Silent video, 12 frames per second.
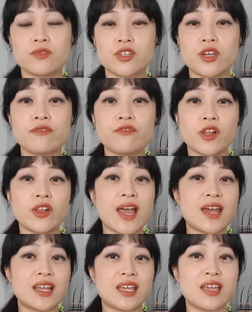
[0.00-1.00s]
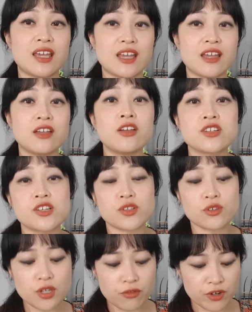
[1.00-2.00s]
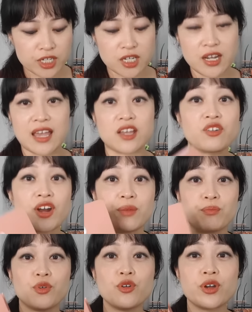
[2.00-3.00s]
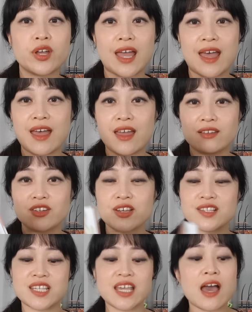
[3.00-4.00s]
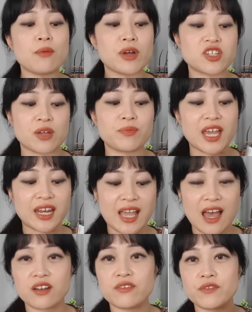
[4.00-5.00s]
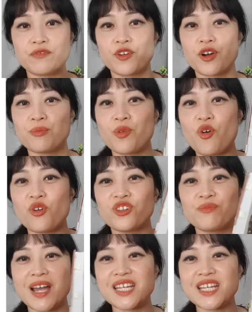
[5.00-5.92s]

You can follow Hannah here. She's also written a great book, and you can see how much I'm getting out of it from all of my